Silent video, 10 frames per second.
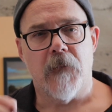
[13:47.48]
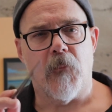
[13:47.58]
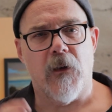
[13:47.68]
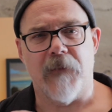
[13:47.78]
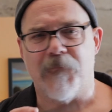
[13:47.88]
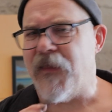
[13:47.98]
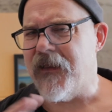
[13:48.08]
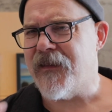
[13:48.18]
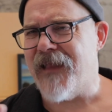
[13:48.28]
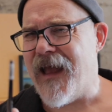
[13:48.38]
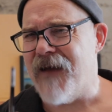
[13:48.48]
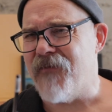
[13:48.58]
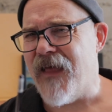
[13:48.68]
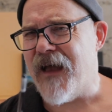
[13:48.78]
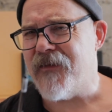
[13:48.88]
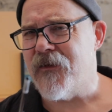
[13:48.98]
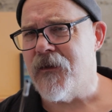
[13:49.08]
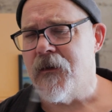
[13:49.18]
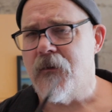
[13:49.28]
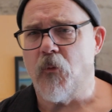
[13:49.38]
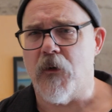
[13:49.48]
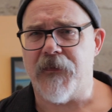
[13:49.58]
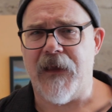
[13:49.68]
But they didn't have that. What